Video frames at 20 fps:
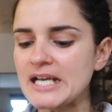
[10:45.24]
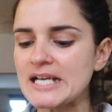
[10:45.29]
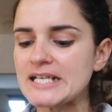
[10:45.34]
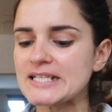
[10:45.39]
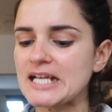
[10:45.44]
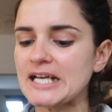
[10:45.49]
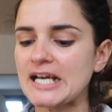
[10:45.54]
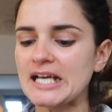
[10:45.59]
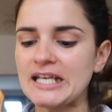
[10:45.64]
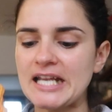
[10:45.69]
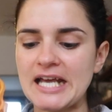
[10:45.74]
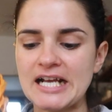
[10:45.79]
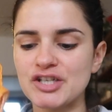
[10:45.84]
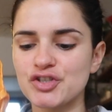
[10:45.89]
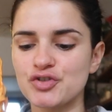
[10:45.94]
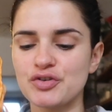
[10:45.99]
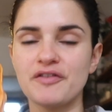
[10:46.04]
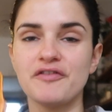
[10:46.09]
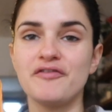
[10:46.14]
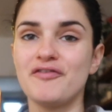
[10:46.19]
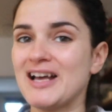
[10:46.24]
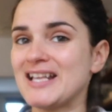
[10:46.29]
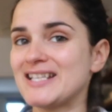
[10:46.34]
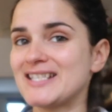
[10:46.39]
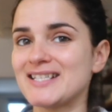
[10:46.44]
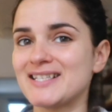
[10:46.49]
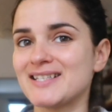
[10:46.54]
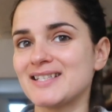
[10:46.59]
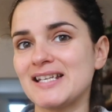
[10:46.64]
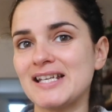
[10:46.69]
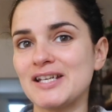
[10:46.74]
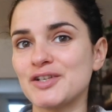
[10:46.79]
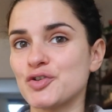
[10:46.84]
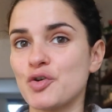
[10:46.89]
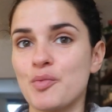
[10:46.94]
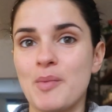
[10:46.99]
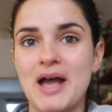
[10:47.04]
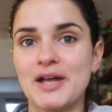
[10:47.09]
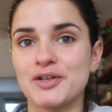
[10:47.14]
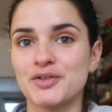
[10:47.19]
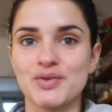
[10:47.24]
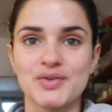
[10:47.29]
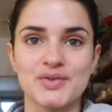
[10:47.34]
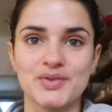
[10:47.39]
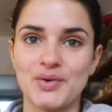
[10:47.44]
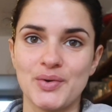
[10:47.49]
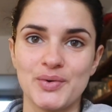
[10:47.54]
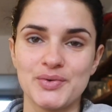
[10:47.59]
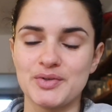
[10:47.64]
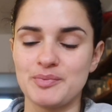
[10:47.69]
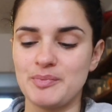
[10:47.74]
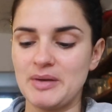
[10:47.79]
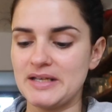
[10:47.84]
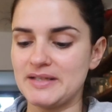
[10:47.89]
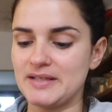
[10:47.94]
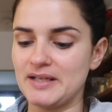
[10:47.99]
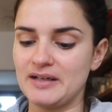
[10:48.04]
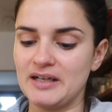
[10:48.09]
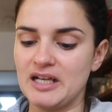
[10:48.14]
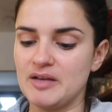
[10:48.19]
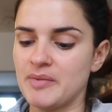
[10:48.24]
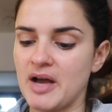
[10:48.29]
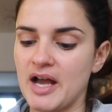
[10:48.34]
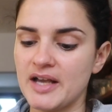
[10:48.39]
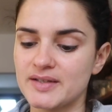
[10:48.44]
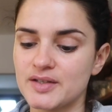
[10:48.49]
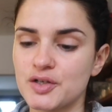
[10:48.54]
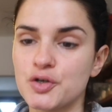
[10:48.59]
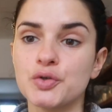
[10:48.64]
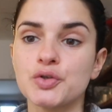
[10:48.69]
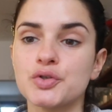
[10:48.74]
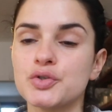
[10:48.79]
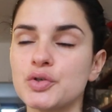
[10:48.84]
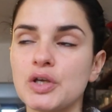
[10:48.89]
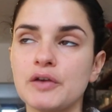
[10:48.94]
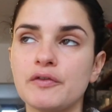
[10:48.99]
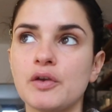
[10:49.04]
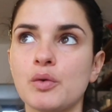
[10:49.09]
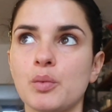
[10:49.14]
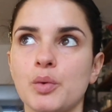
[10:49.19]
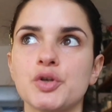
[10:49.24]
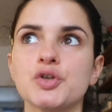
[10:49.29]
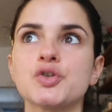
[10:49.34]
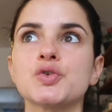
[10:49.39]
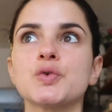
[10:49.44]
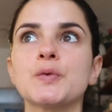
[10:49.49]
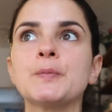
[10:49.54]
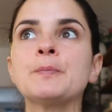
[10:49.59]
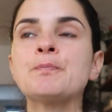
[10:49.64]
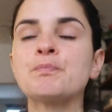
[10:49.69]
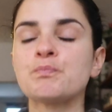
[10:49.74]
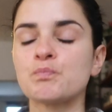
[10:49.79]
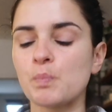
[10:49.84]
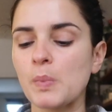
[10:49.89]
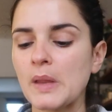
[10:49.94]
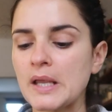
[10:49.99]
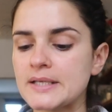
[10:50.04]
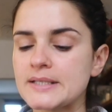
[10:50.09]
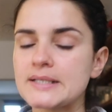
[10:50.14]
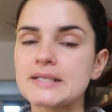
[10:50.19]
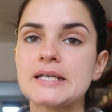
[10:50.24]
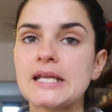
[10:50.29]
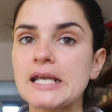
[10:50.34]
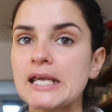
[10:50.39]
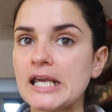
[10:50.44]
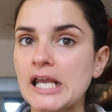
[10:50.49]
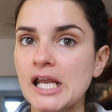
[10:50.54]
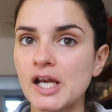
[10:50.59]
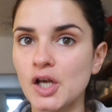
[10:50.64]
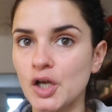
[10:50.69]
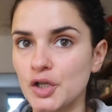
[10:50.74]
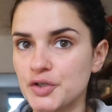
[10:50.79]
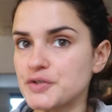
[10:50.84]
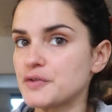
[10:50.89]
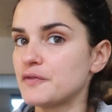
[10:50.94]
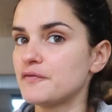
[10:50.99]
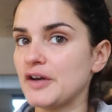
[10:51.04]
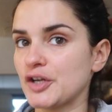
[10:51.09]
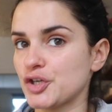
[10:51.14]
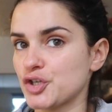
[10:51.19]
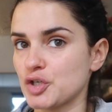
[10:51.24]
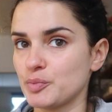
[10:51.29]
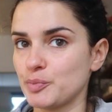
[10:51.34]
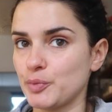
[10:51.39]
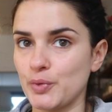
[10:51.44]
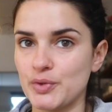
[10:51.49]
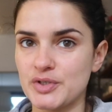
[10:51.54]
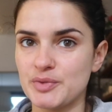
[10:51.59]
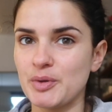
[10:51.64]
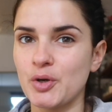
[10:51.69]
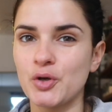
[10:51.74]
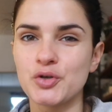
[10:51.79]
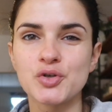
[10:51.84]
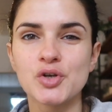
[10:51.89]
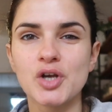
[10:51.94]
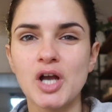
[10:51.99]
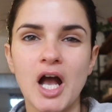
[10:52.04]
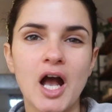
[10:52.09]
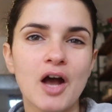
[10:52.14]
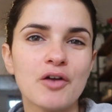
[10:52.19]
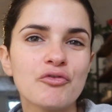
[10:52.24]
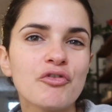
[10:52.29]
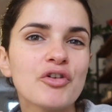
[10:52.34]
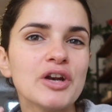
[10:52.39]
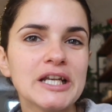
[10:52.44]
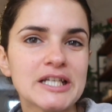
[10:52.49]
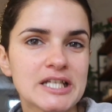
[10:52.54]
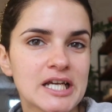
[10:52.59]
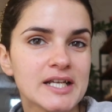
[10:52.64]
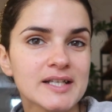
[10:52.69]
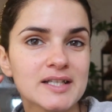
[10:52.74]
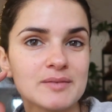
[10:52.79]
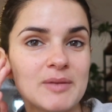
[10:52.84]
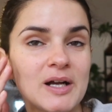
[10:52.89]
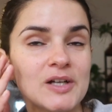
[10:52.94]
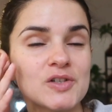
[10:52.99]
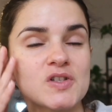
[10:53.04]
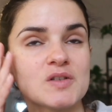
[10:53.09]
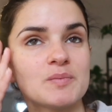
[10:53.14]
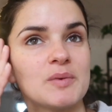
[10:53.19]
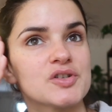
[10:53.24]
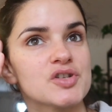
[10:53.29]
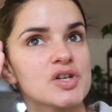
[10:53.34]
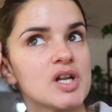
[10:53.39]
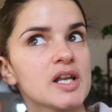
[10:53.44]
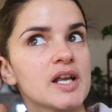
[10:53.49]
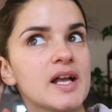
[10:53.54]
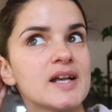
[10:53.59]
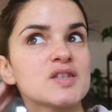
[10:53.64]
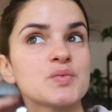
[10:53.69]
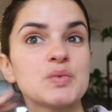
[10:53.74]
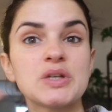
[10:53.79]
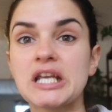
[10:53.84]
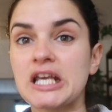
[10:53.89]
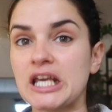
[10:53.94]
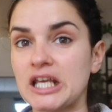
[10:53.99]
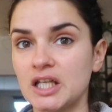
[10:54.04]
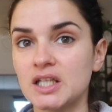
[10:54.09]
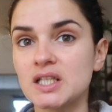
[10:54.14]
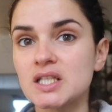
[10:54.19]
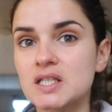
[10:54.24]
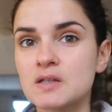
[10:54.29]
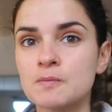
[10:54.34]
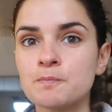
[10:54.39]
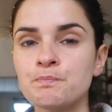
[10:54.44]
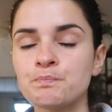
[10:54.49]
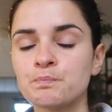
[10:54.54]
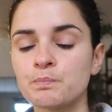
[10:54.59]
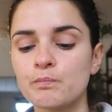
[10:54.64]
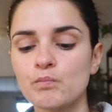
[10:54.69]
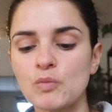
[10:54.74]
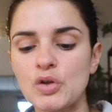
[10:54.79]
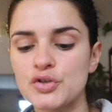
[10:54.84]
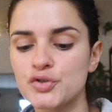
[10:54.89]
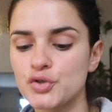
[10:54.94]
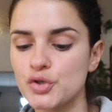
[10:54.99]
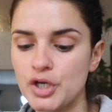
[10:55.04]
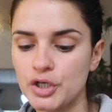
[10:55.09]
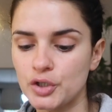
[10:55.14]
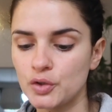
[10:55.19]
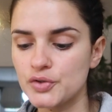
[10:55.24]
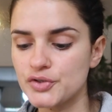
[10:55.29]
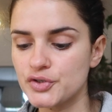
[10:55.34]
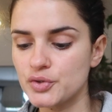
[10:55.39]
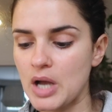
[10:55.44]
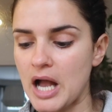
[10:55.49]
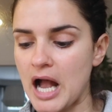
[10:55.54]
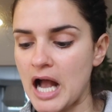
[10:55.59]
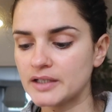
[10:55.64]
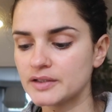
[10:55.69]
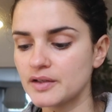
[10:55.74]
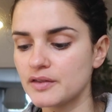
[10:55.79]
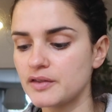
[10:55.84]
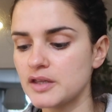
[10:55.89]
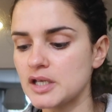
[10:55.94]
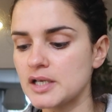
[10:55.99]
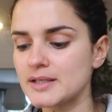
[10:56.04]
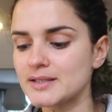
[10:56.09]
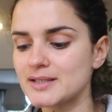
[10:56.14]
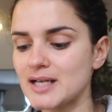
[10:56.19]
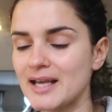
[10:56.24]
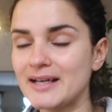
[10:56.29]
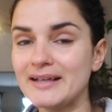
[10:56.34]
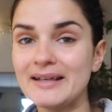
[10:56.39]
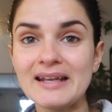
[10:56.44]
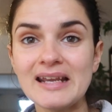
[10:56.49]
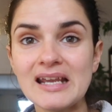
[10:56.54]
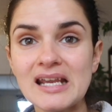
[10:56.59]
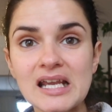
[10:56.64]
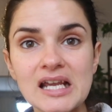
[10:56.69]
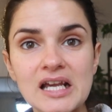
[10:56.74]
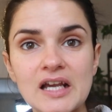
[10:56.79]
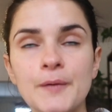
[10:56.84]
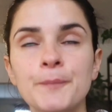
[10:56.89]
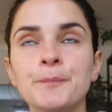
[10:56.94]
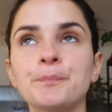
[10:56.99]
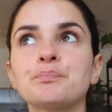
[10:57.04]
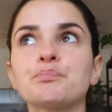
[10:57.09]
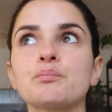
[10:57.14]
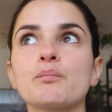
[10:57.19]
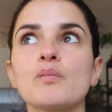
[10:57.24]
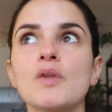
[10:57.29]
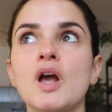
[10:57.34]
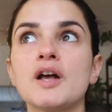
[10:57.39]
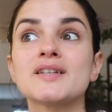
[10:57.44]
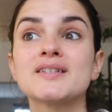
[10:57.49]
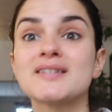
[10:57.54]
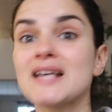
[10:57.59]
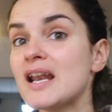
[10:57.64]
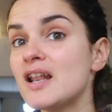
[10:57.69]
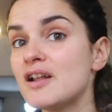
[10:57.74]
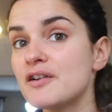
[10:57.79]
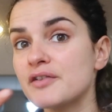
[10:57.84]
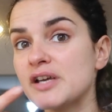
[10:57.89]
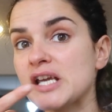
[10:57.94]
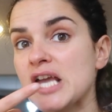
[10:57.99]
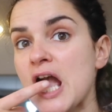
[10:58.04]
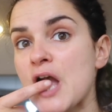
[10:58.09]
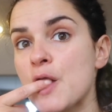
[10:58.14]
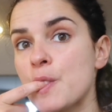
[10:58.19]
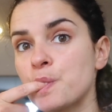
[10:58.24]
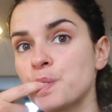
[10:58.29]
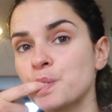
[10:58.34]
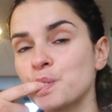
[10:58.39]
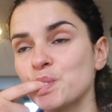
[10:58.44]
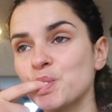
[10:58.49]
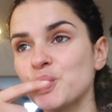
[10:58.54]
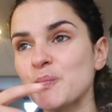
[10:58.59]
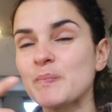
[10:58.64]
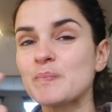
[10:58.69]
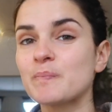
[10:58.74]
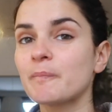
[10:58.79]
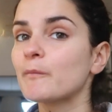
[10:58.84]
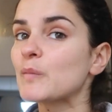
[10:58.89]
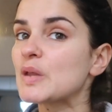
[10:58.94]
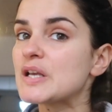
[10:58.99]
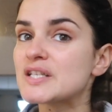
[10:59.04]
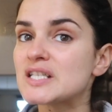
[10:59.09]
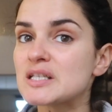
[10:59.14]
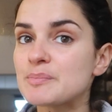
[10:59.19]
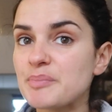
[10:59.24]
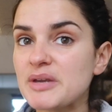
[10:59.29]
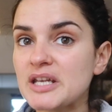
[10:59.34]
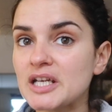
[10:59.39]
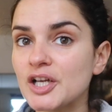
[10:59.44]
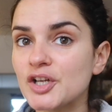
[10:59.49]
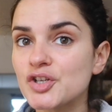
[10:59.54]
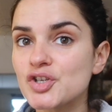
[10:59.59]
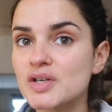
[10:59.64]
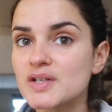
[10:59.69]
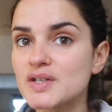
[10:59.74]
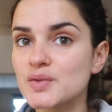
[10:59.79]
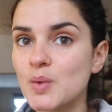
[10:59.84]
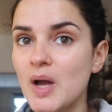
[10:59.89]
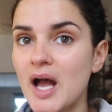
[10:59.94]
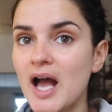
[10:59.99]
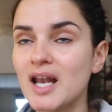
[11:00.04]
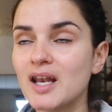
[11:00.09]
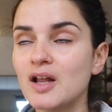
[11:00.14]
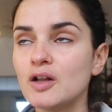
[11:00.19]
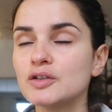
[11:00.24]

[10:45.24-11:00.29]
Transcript: It's like an extra fancy tomato sauce basically, but it's good too if you want to sneak in lots of vegetables, because you can't really taste much, especially I guess with kids. So you can also add things like leek, celery, spinach as well,